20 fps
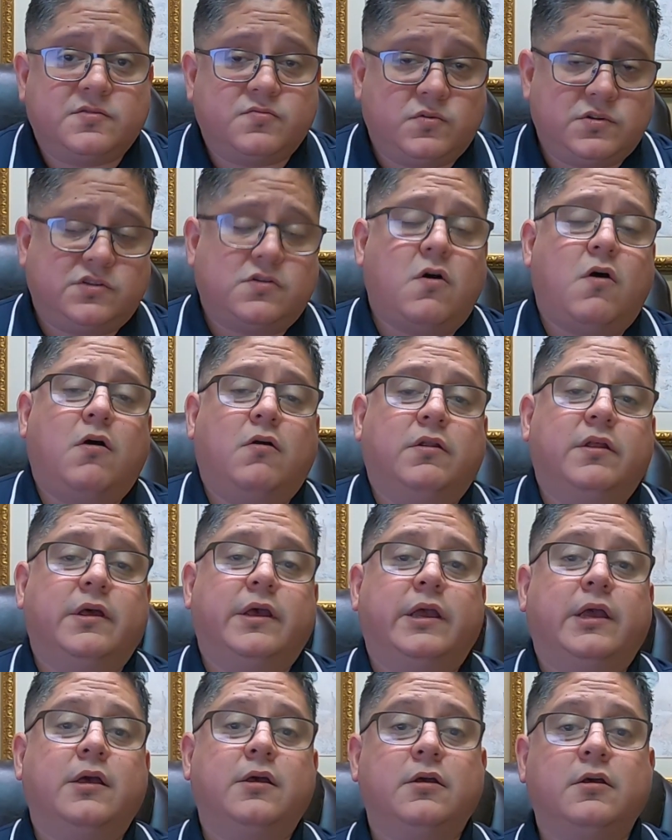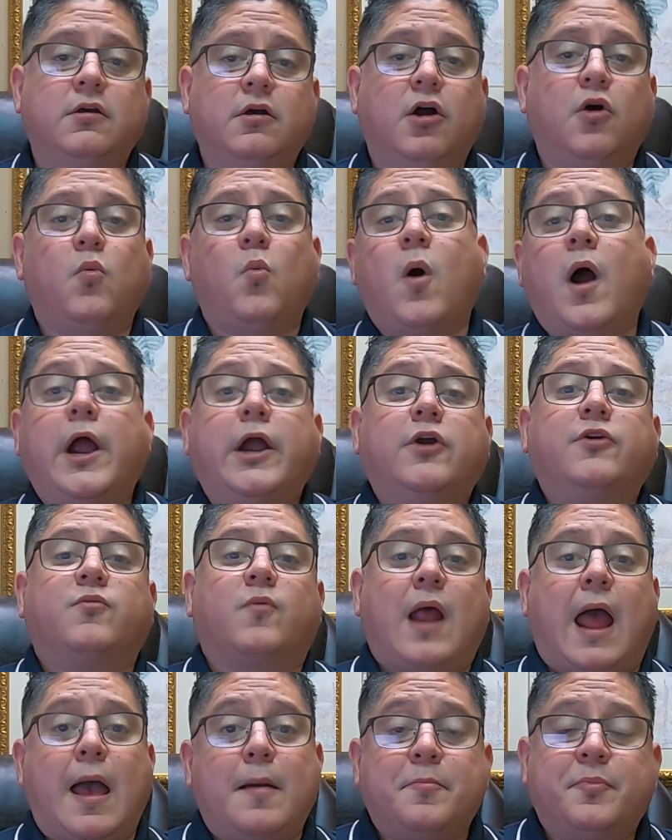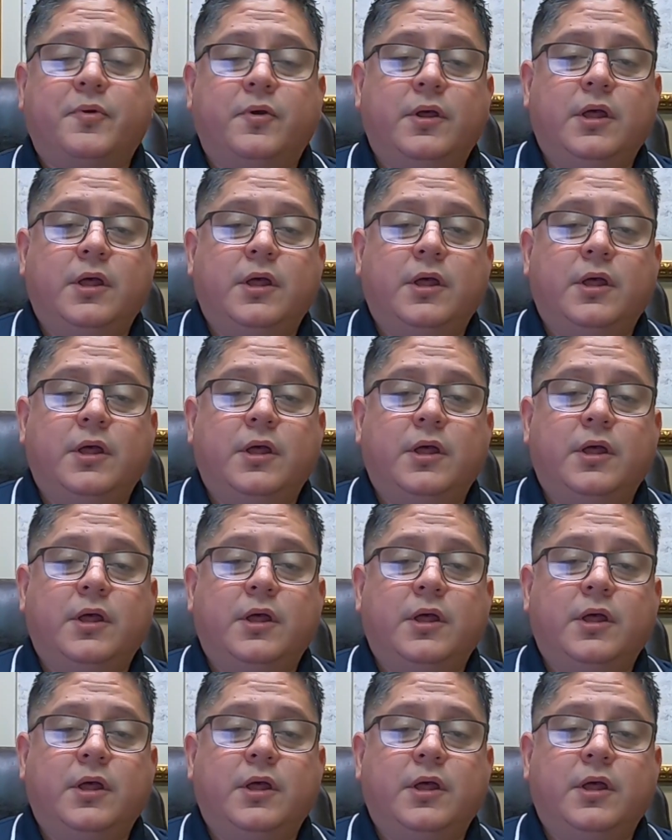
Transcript: what's called a wired wrap.